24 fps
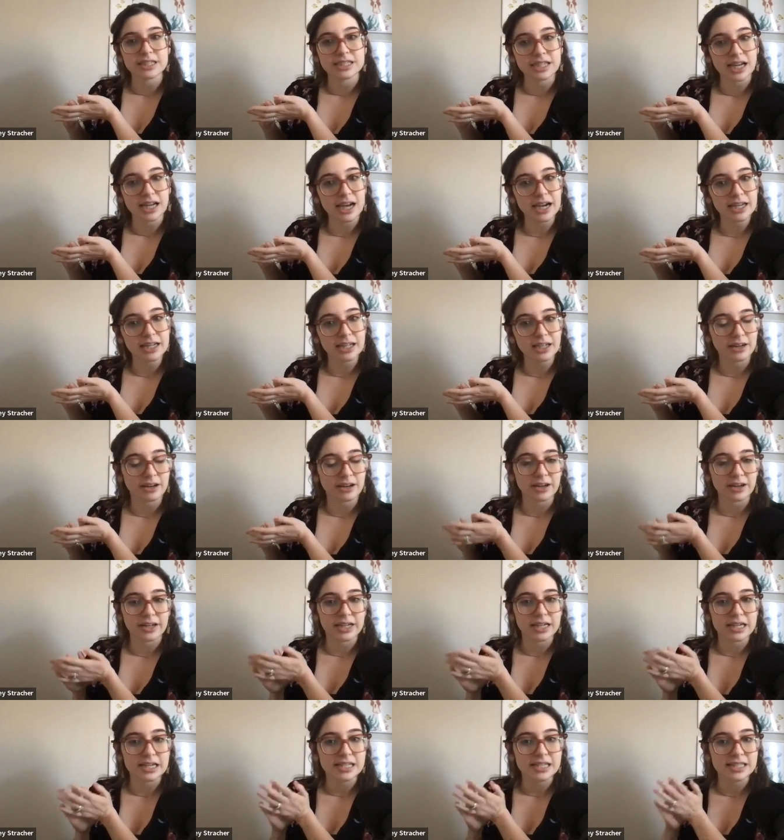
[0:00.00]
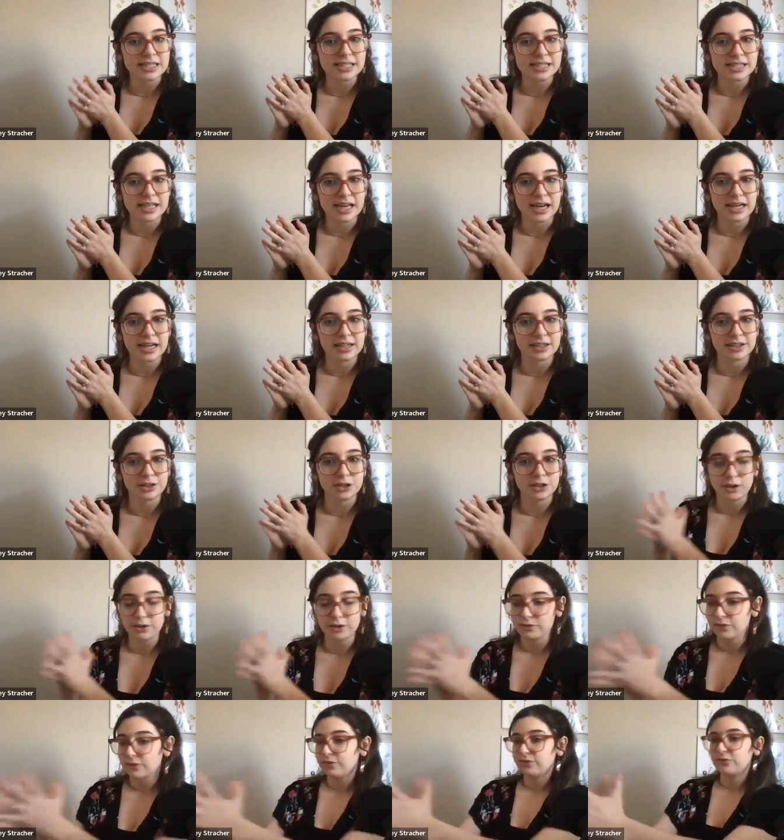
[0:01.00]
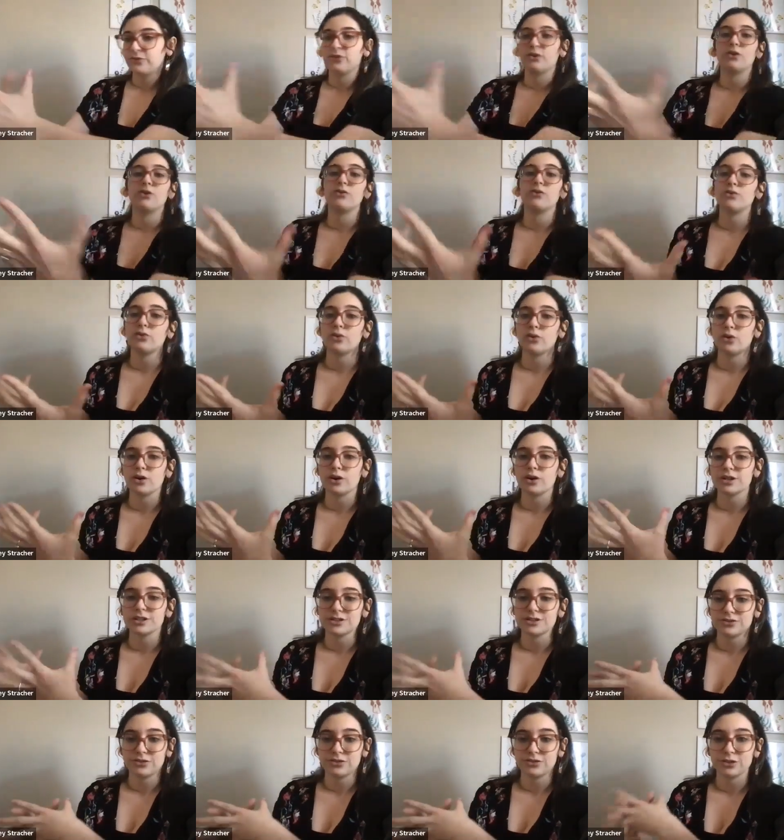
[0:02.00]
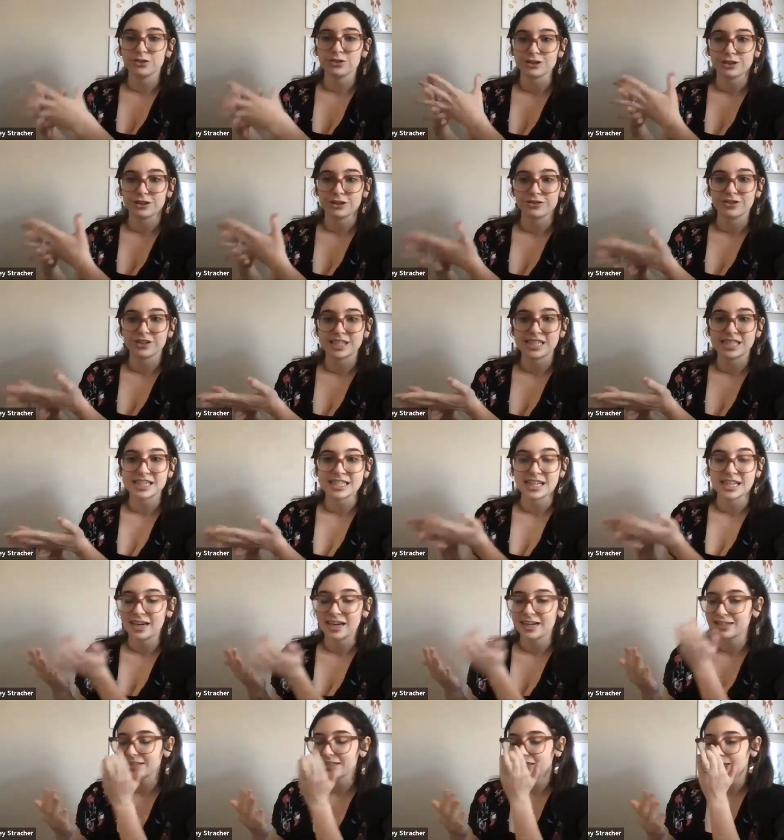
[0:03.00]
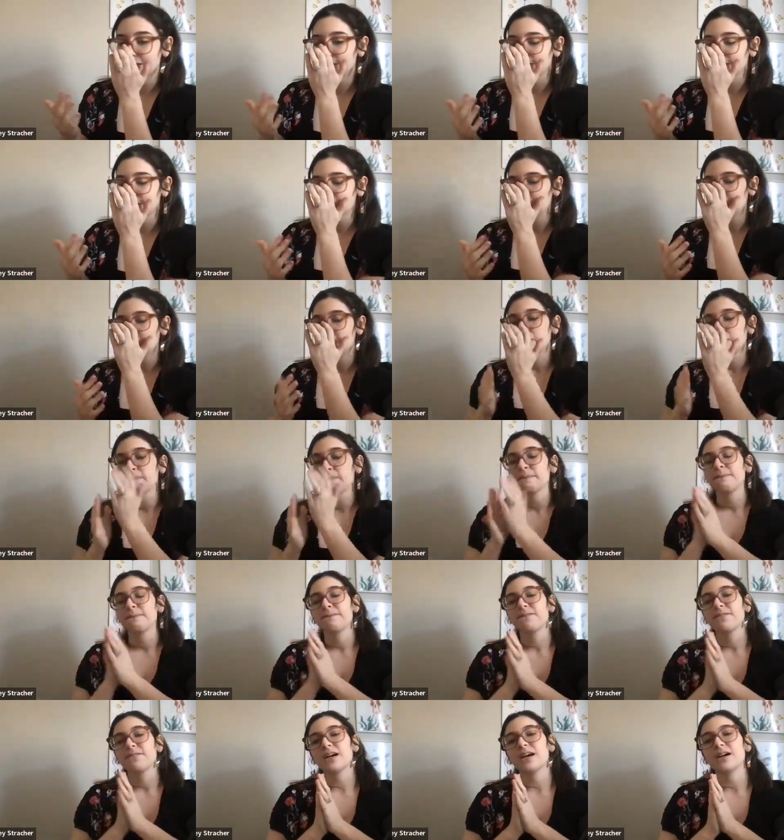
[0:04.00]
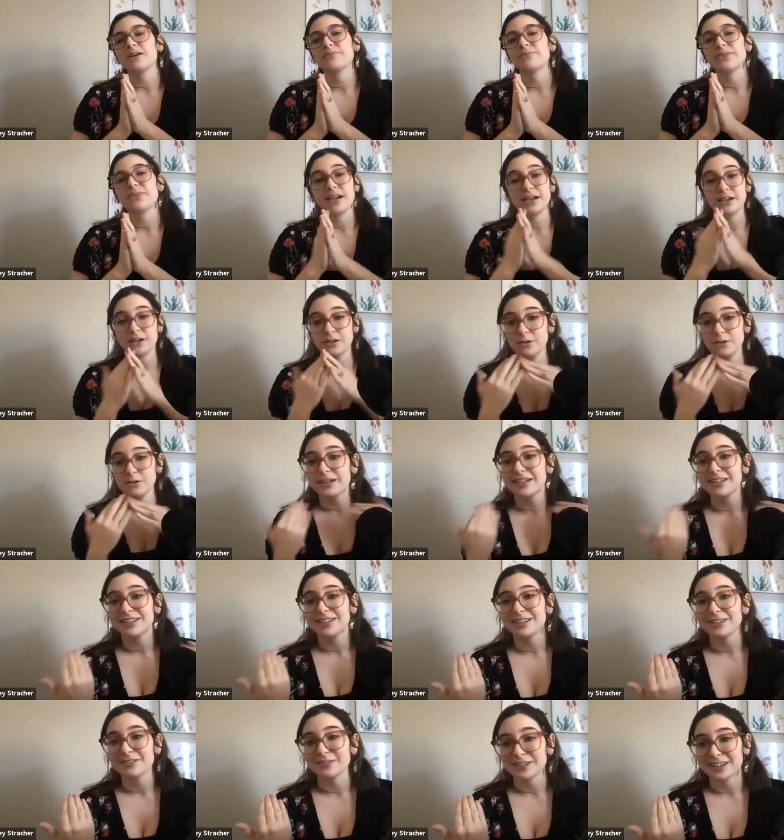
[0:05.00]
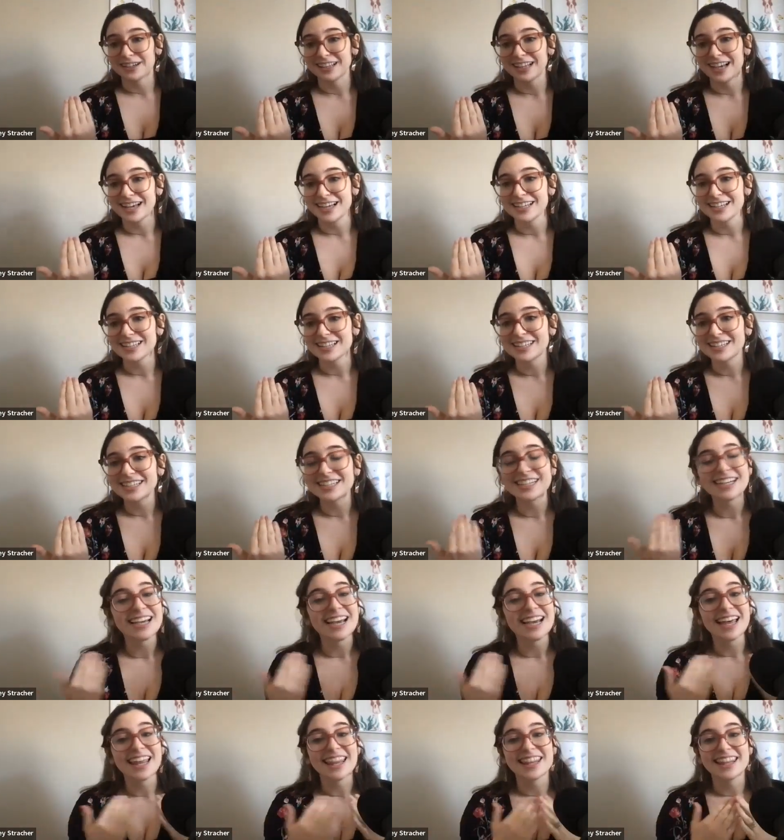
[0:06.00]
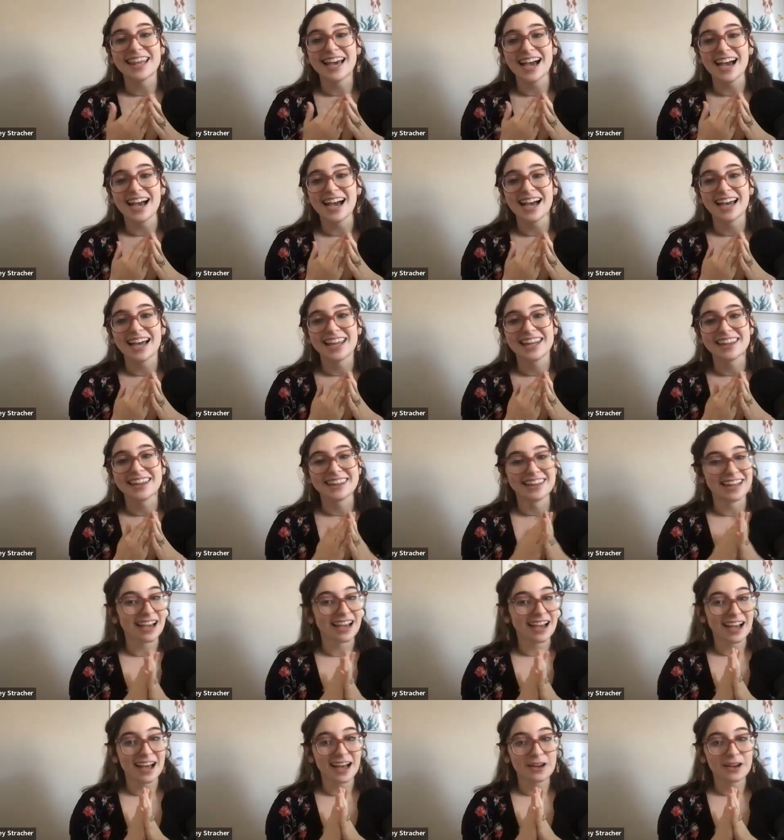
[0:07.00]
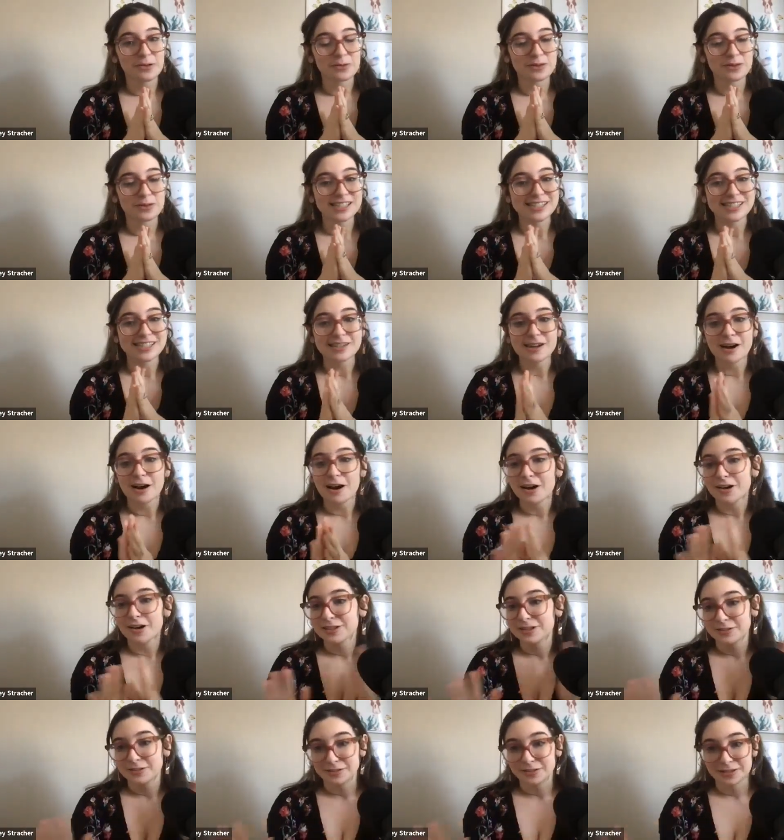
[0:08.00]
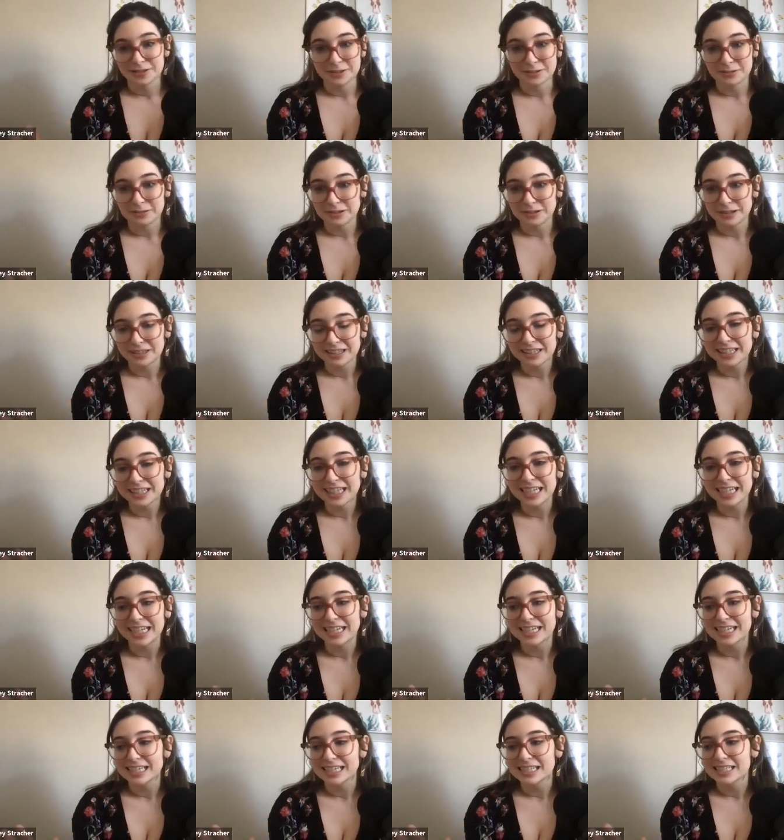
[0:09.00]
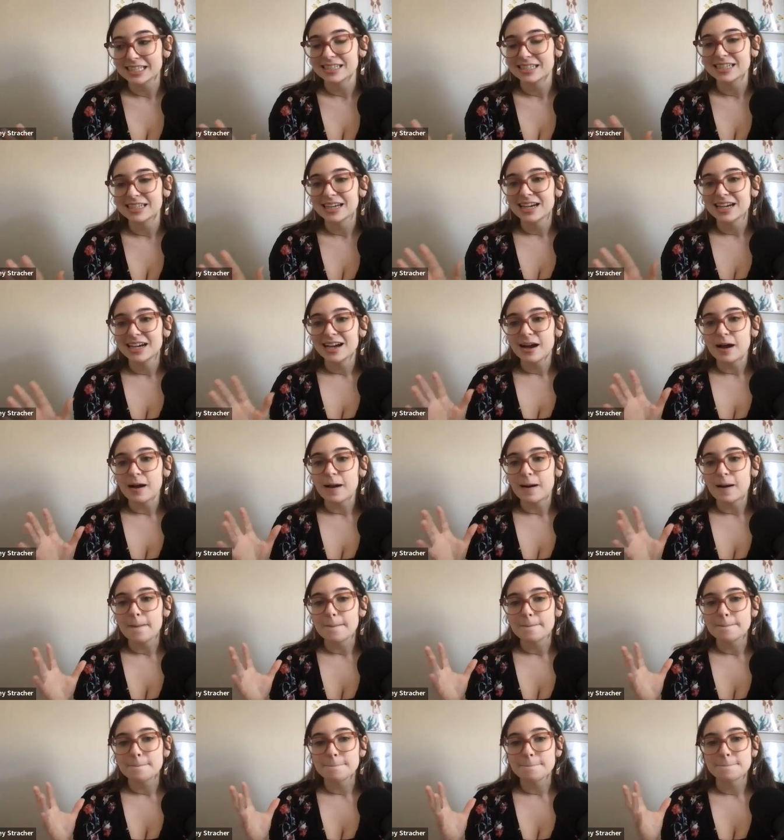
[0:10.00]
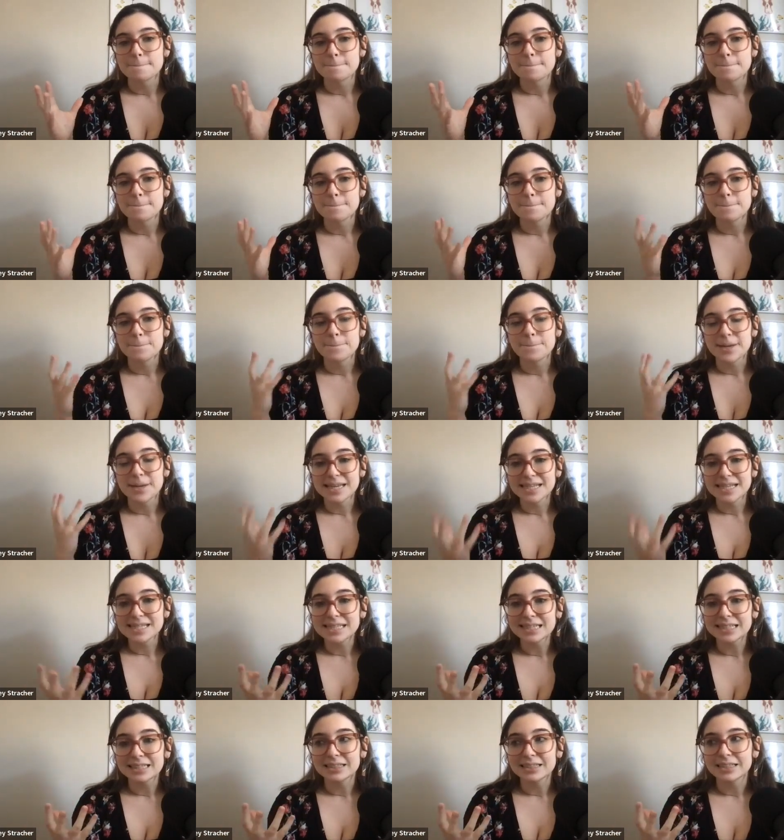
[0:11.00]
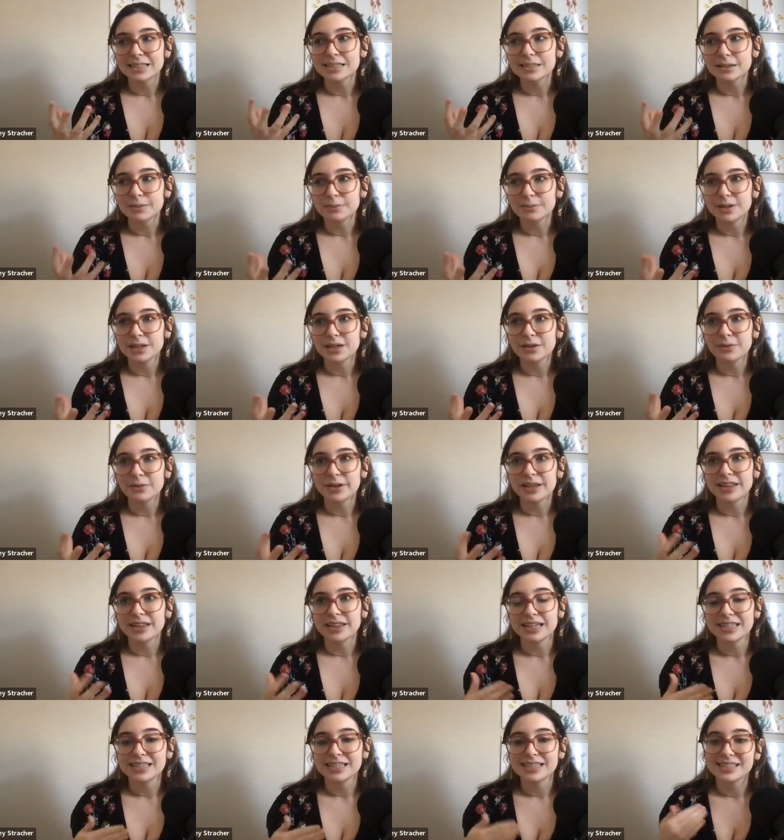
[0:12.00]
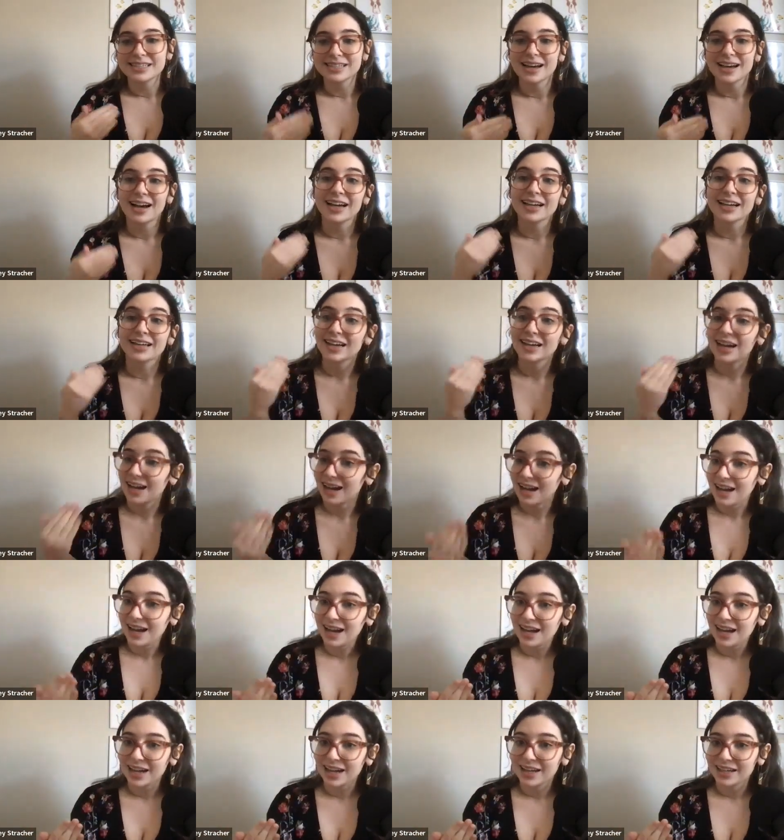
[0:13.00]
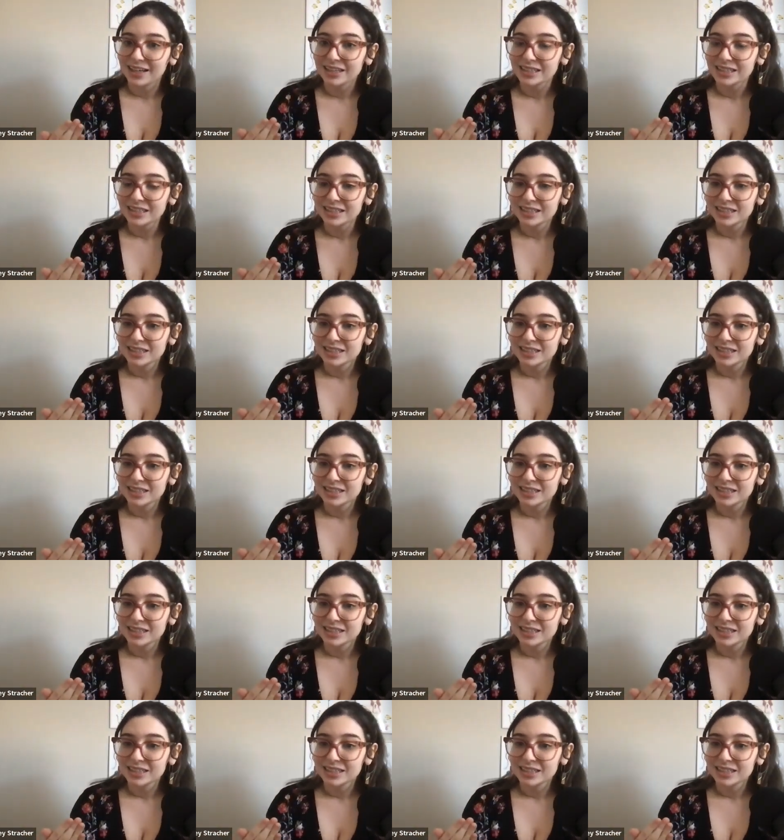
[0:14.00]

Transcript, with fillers: design areas, then have a full force, full service design team. Um, I quickly realized that that was not going to work. And um, basically, somebody with a design eye